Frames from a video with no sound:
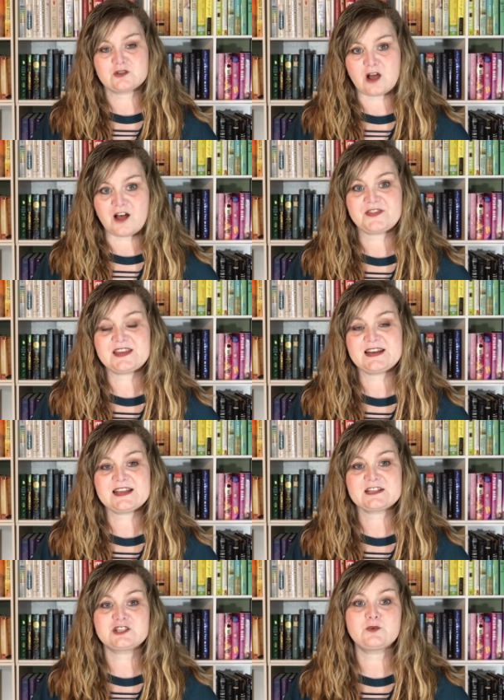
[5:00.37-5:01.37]

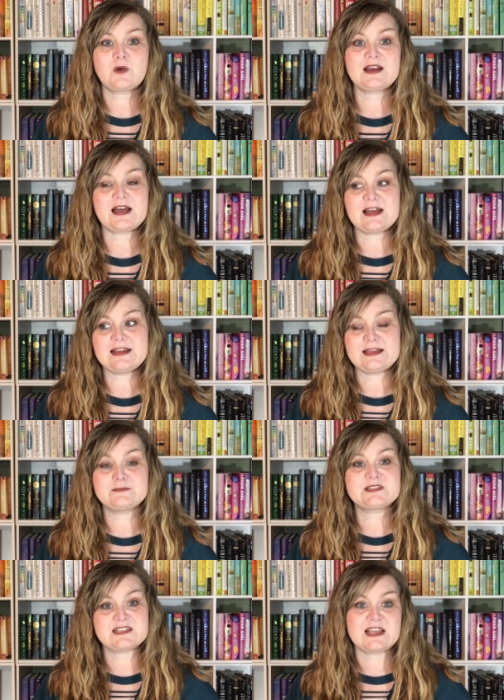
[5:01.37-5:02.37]
authentic to what I
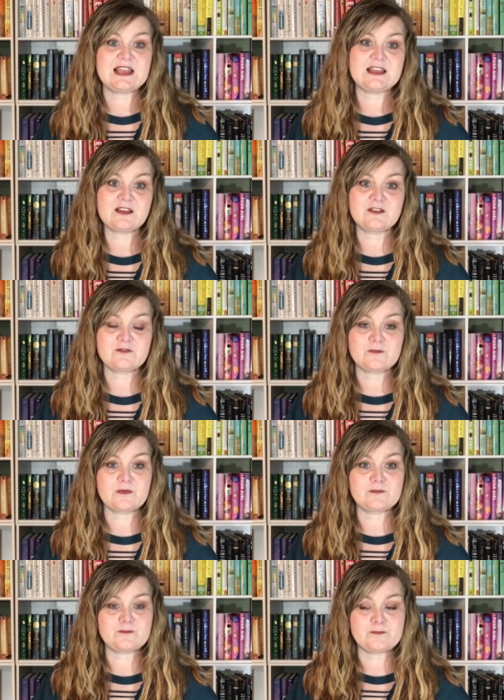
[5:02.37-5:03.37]
am seeing
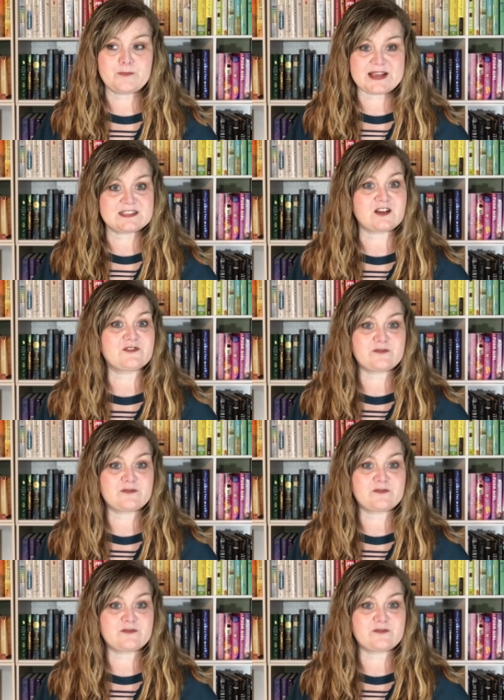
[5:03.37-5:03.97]
based off